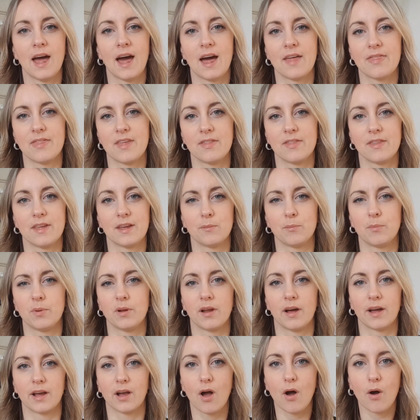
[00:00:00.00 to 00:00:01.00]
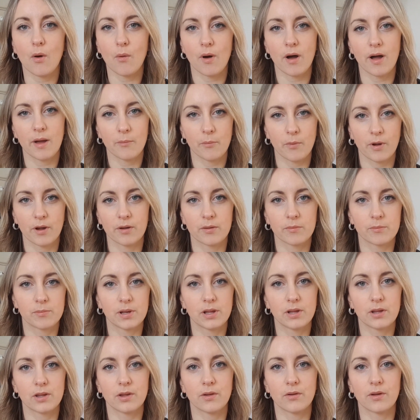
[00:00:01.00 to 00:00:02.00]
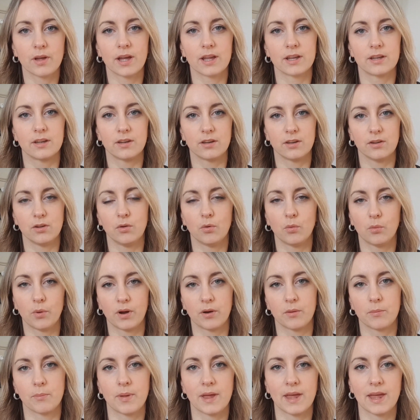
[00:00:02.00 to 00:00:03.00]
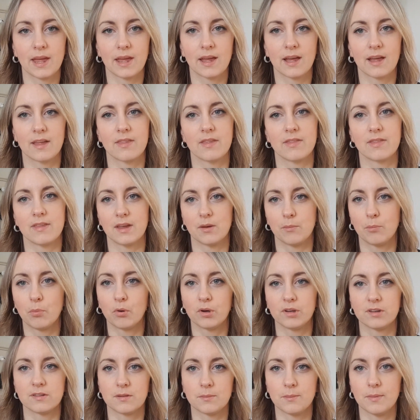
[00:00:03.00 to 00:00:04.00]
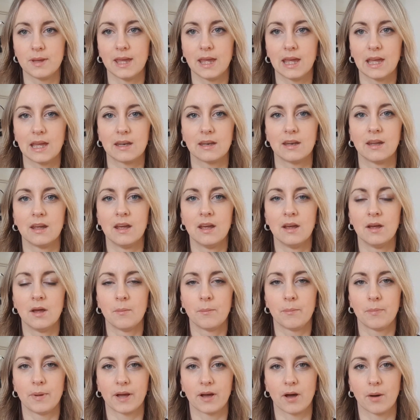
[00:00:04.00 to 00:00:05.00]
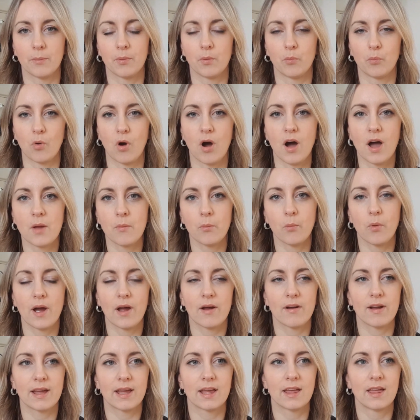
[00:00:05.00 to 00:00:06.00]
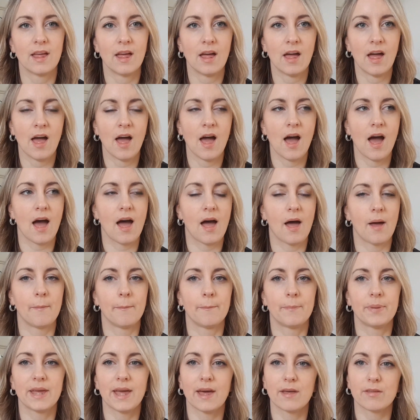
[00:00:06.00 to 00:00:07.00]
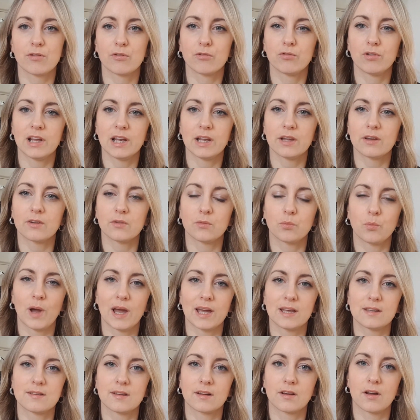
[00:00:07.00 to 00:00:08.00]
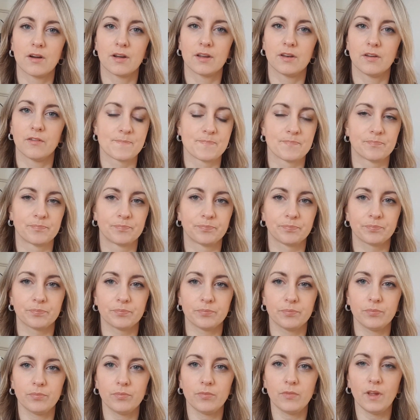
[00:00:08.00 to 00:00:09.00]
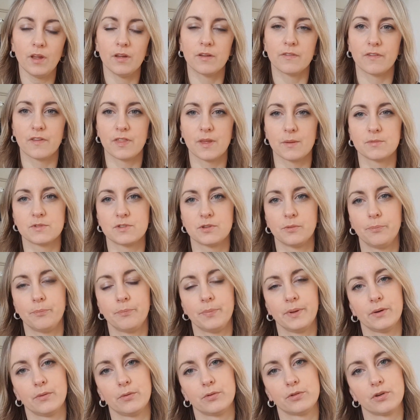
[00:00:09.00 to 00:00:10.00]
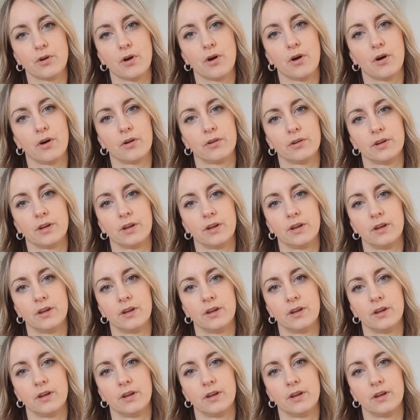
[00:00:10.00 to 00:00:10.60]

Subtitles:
and then they'd be like, oh, I'm wearing blue and you're wearing pink, and then they'd point to me and pick up on what I'm wearing. But yeah, it's a really good way to kind of, for them to build on